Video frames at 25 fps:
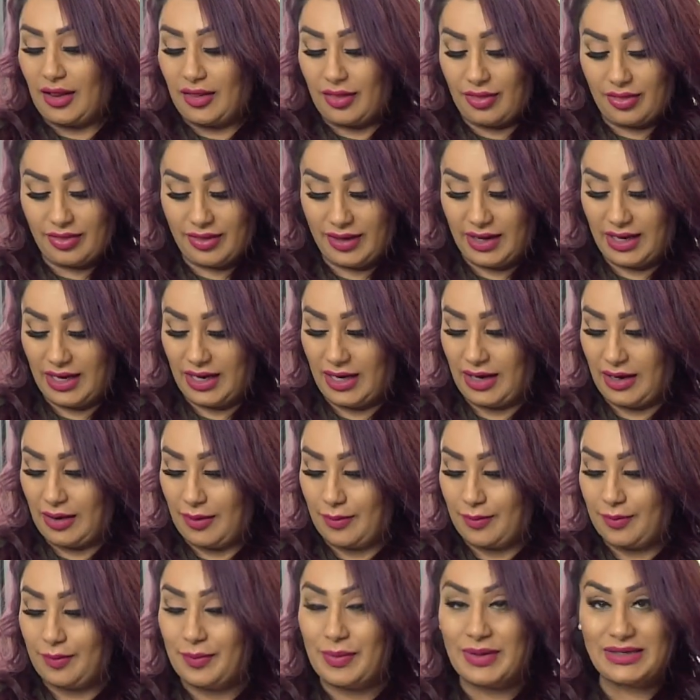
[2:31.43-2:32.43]
the
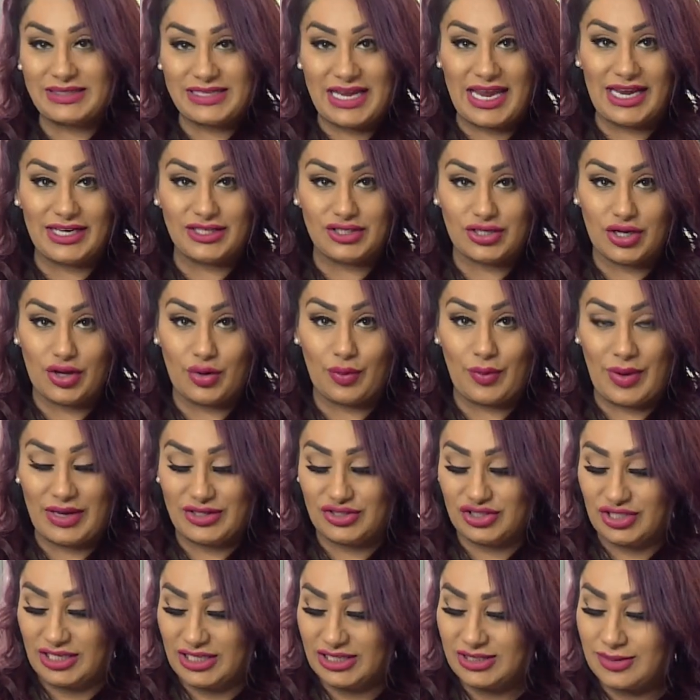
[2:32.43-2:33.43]
potato
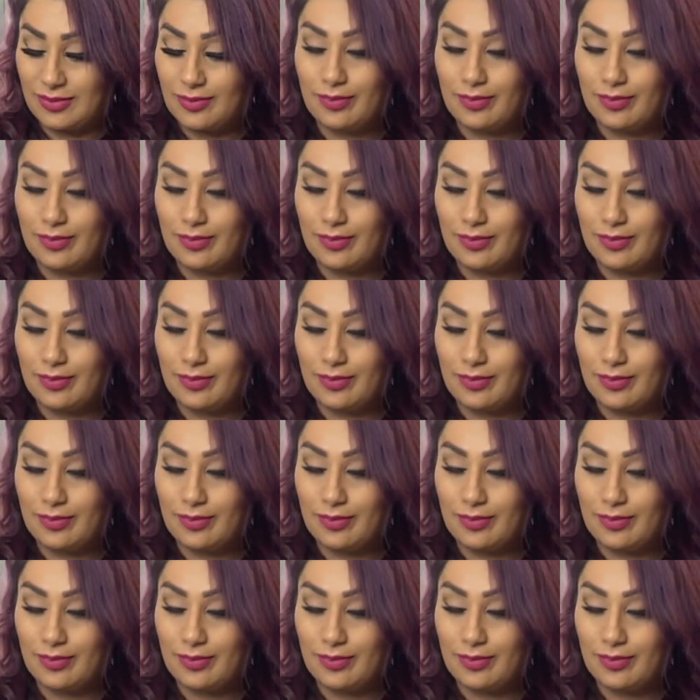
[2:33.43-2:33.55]
wedges,